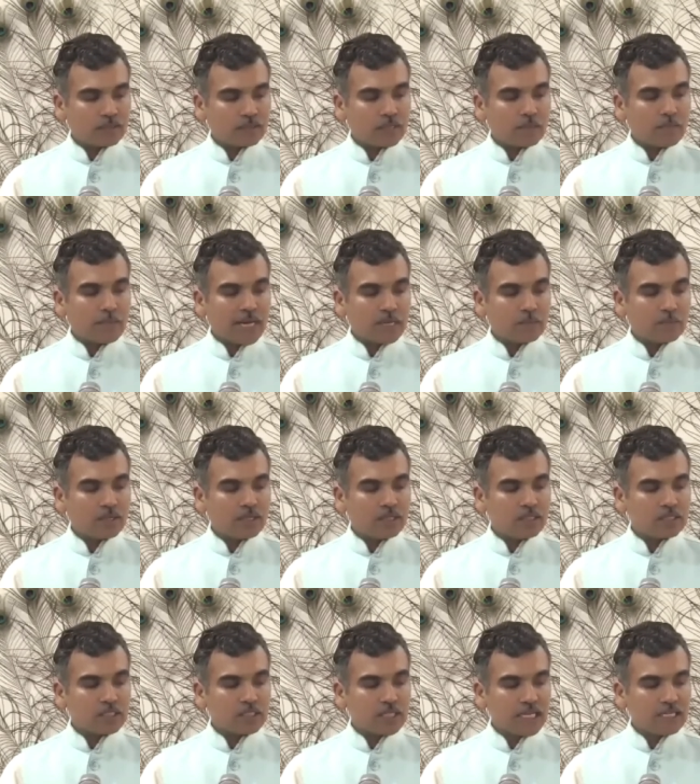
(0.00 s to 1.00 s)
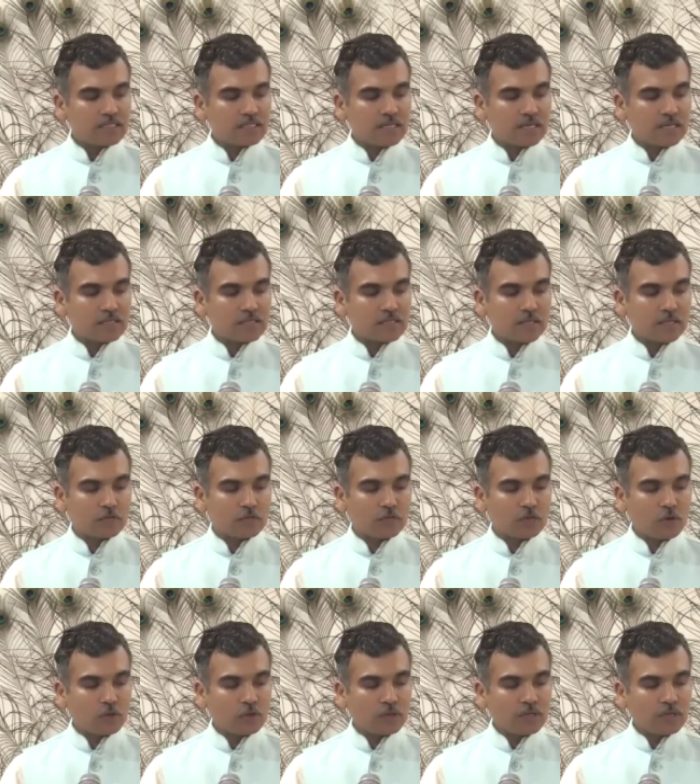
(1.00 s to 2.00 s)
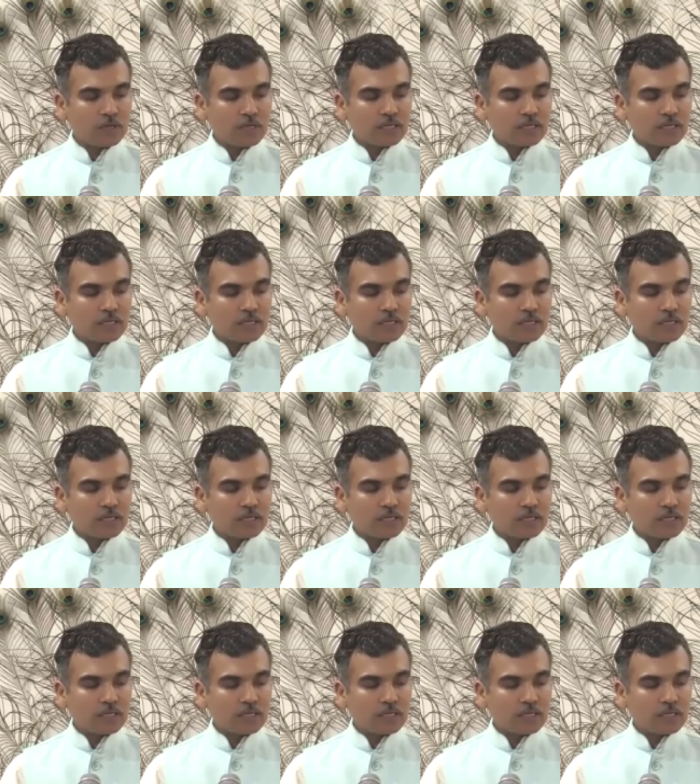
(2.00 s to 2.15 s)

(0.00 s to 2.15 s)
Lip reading: The Bible tells us, therefore,